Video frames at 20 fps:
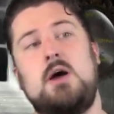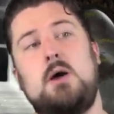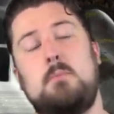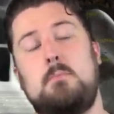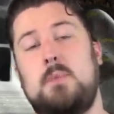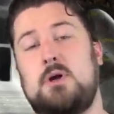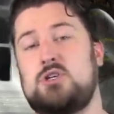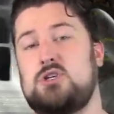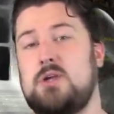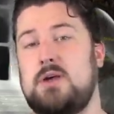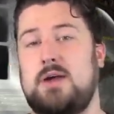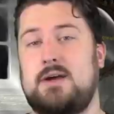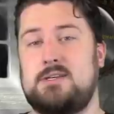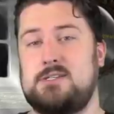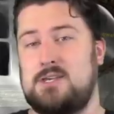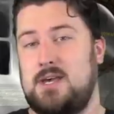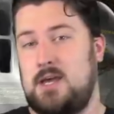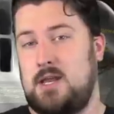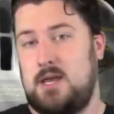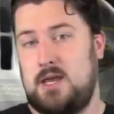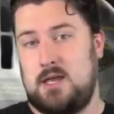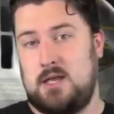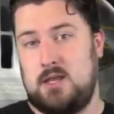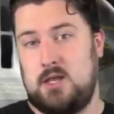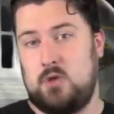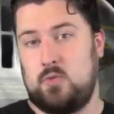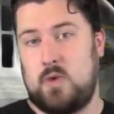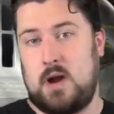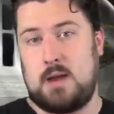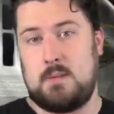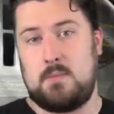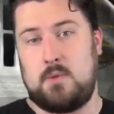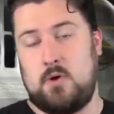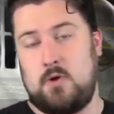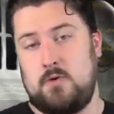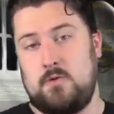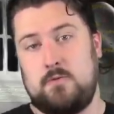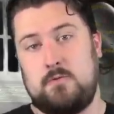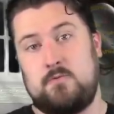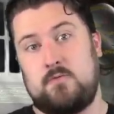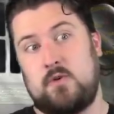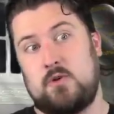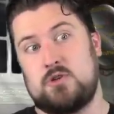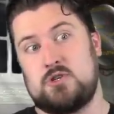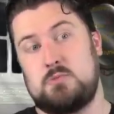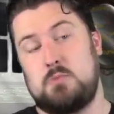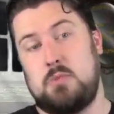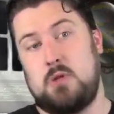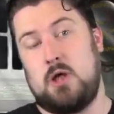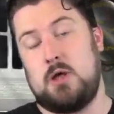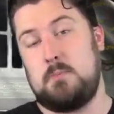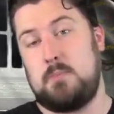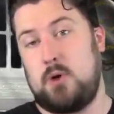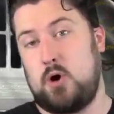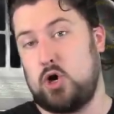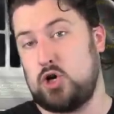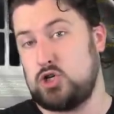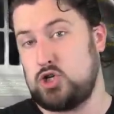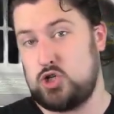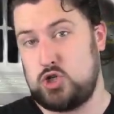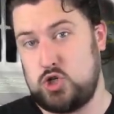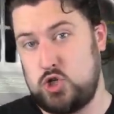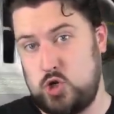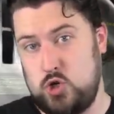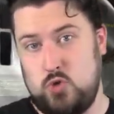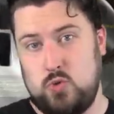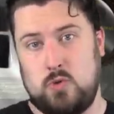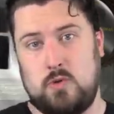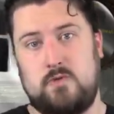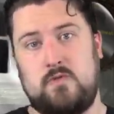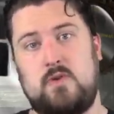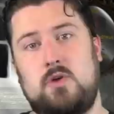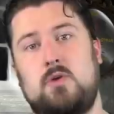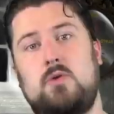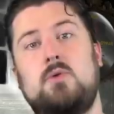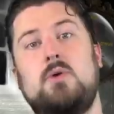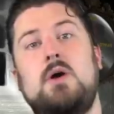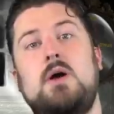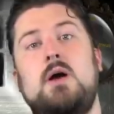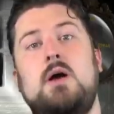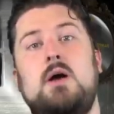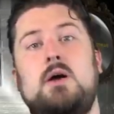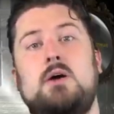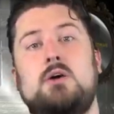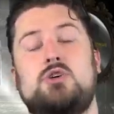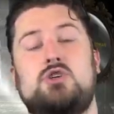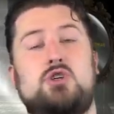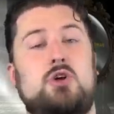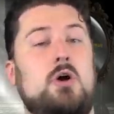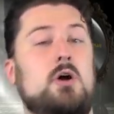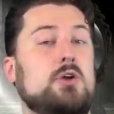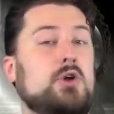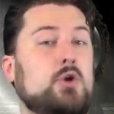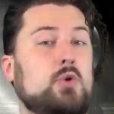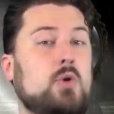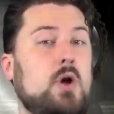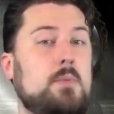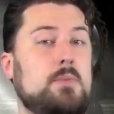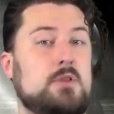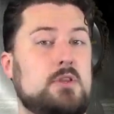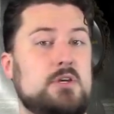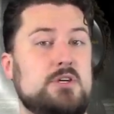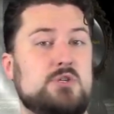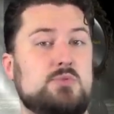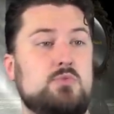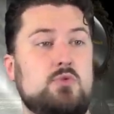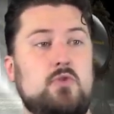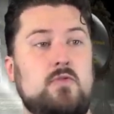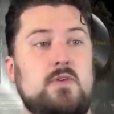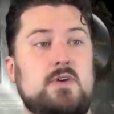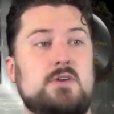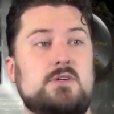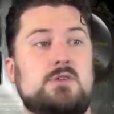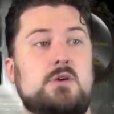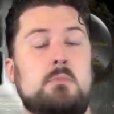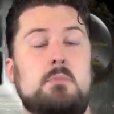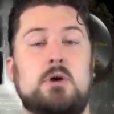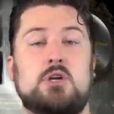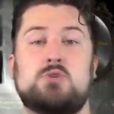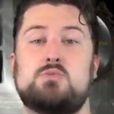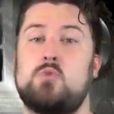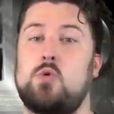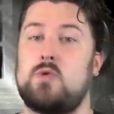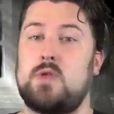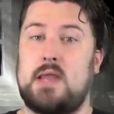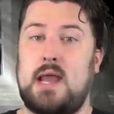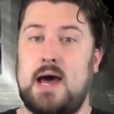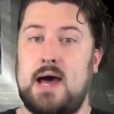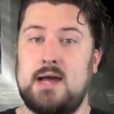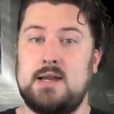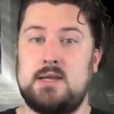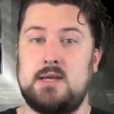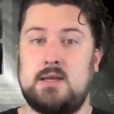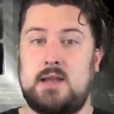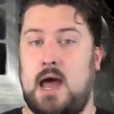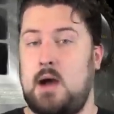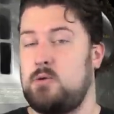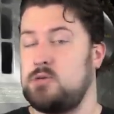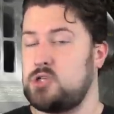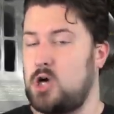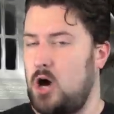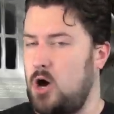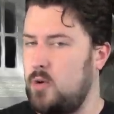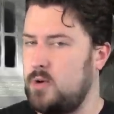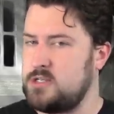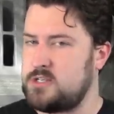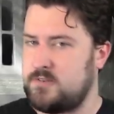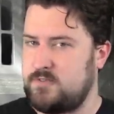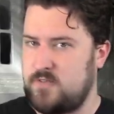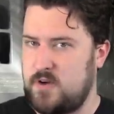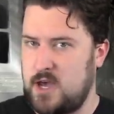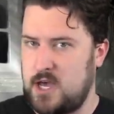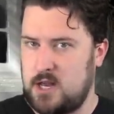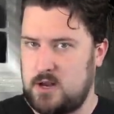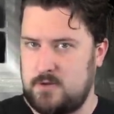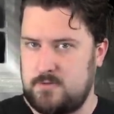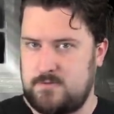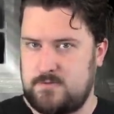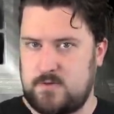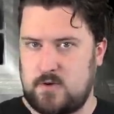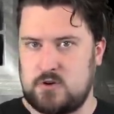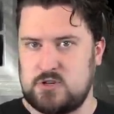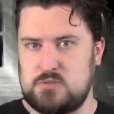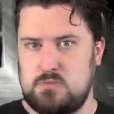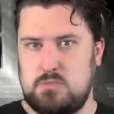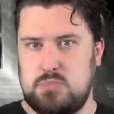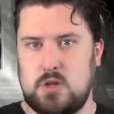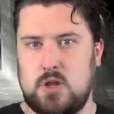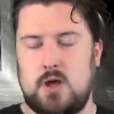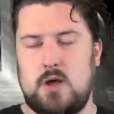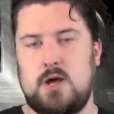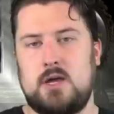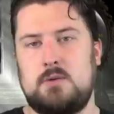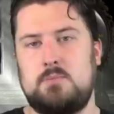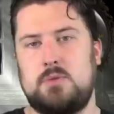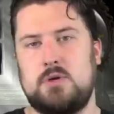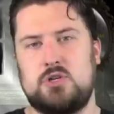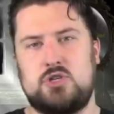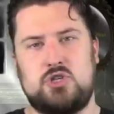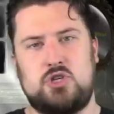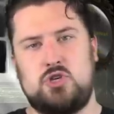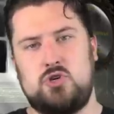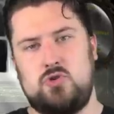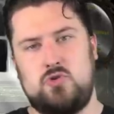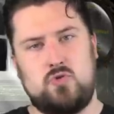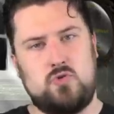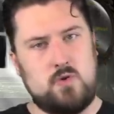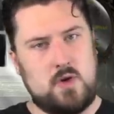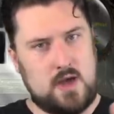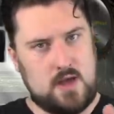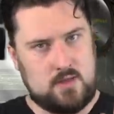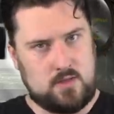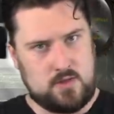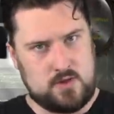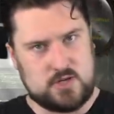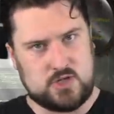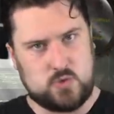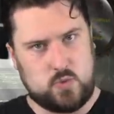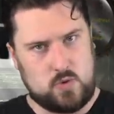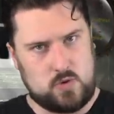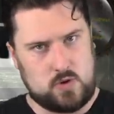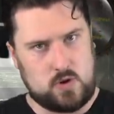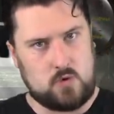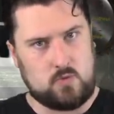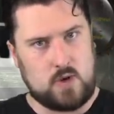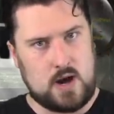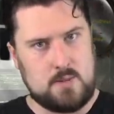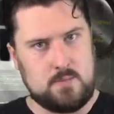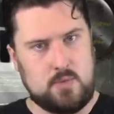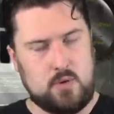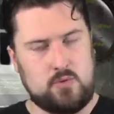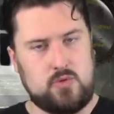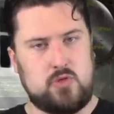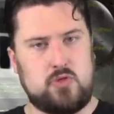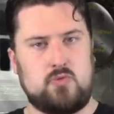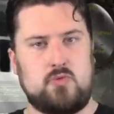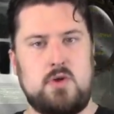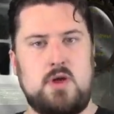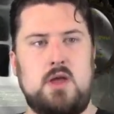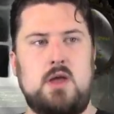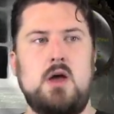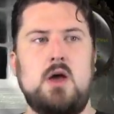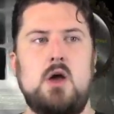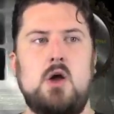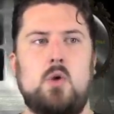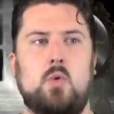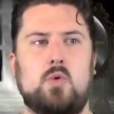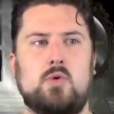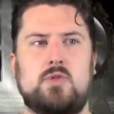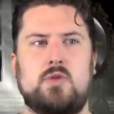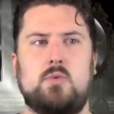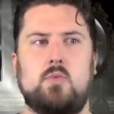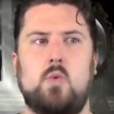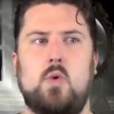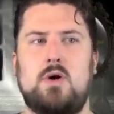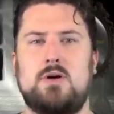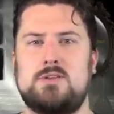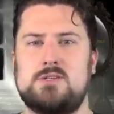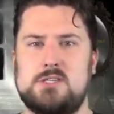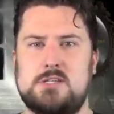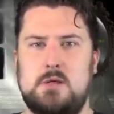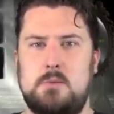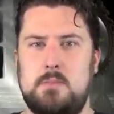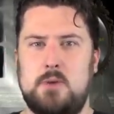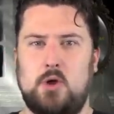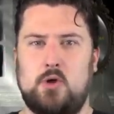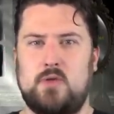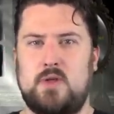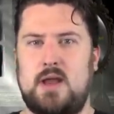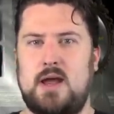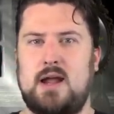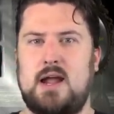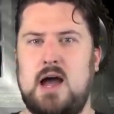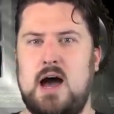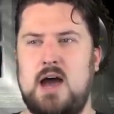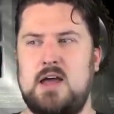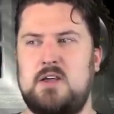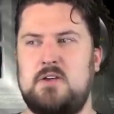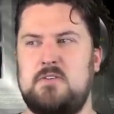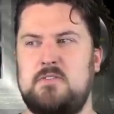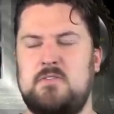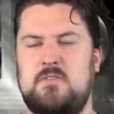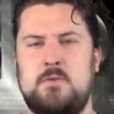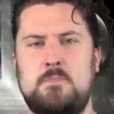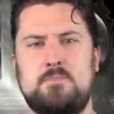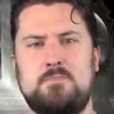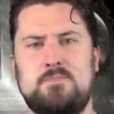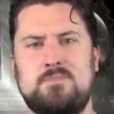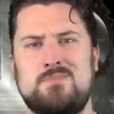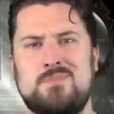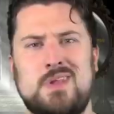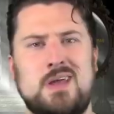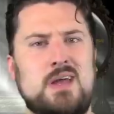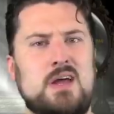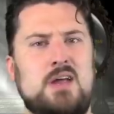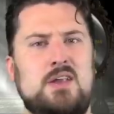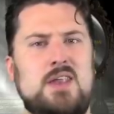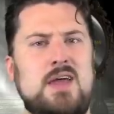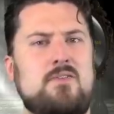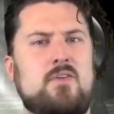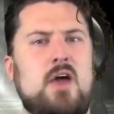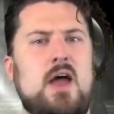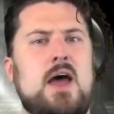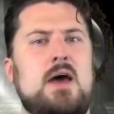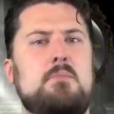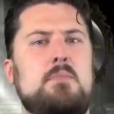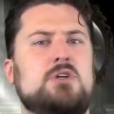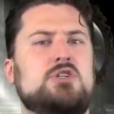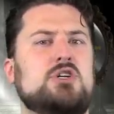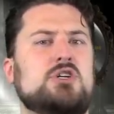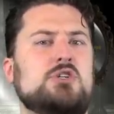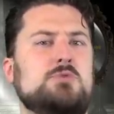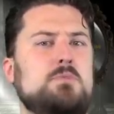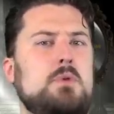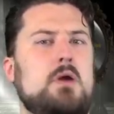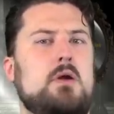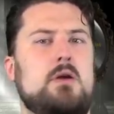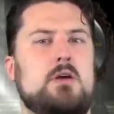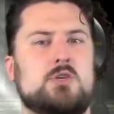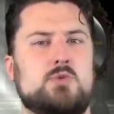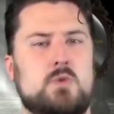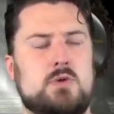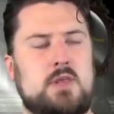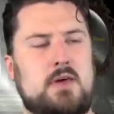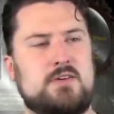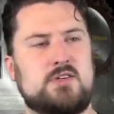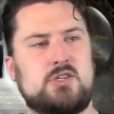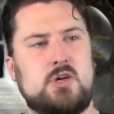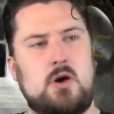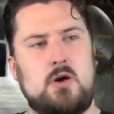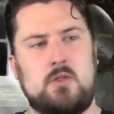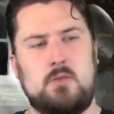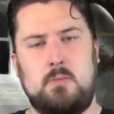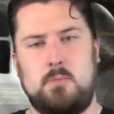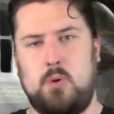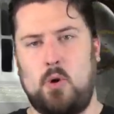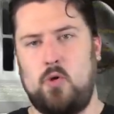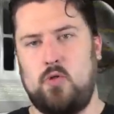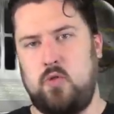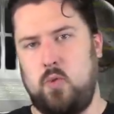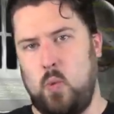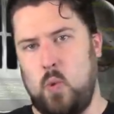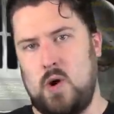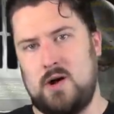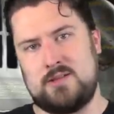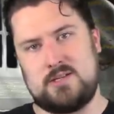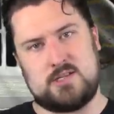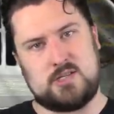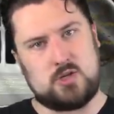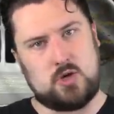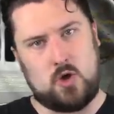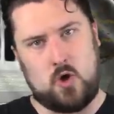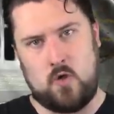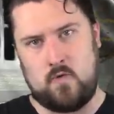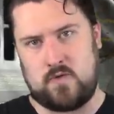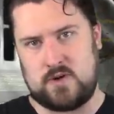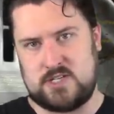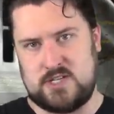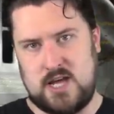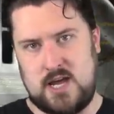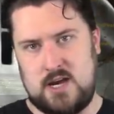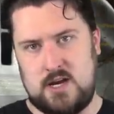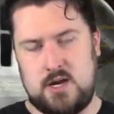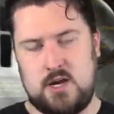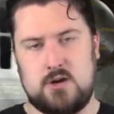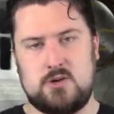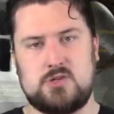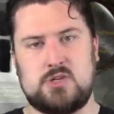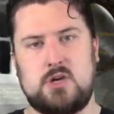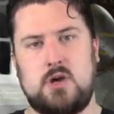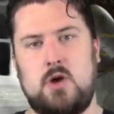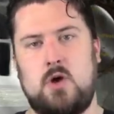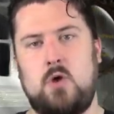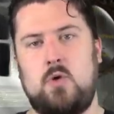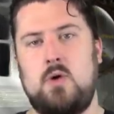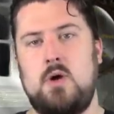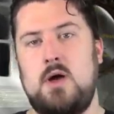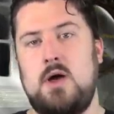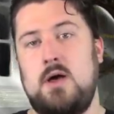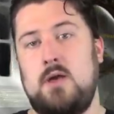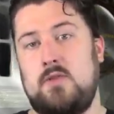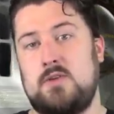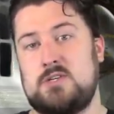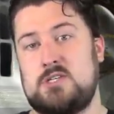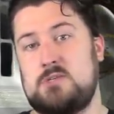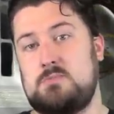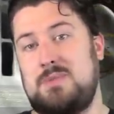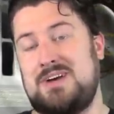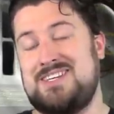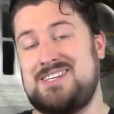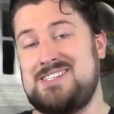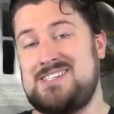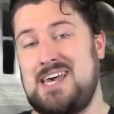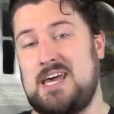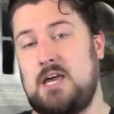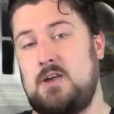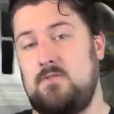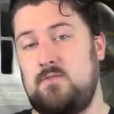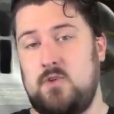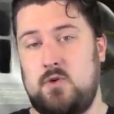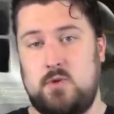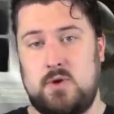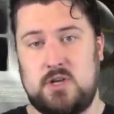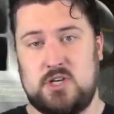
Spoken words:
Much like I said in the Rambo First Blood Part 2 review, Sean grew up with these movies much more than I did. I was always a fan of First Blood, but 2 and this one, Rambo 3, were the ones in the middle that I kind of never had much experience with. I saw them both once over 10 years ago. This is my second viewing